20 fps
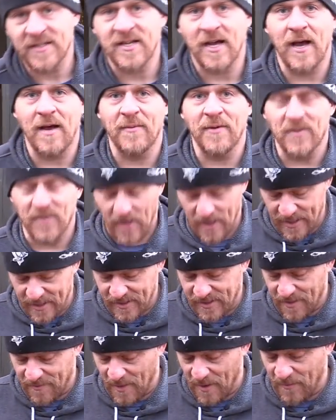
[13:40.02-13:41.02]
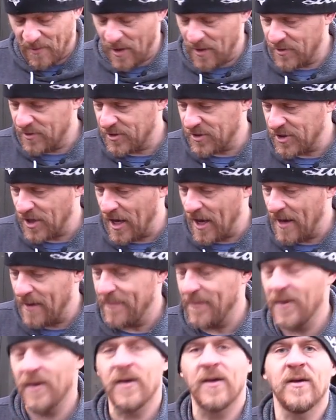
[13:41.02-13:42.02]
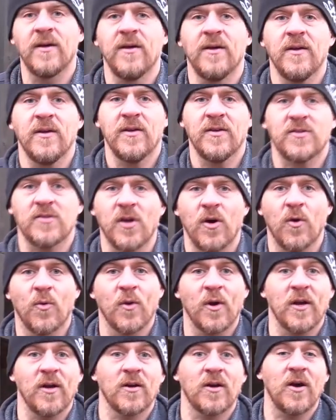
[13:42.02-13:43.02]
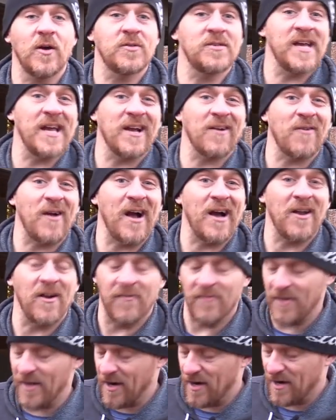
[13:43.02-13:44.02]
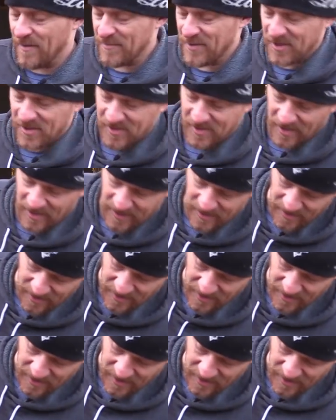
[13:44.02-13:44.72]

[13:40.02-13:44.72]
timing light is at my brother's shop, so we're gonna go take a ride over there. I'm just gonna,